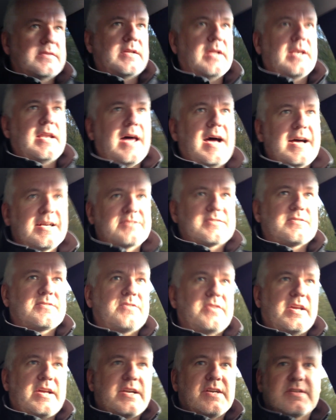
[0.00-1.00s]
the
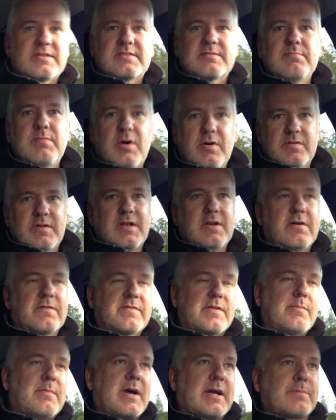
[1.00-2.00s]
last year's model
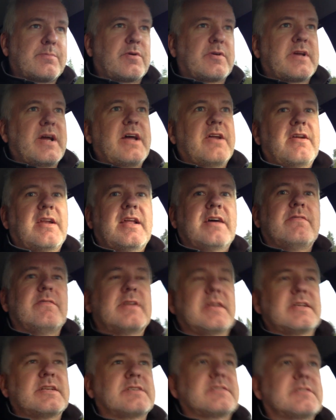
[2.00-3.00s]
of the MacBook Air
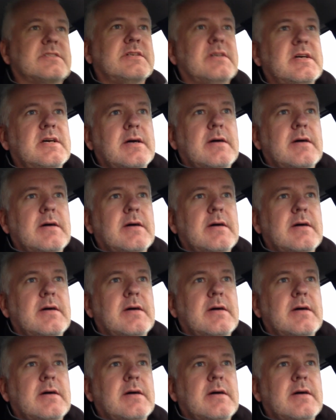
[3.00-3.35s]
11-inch.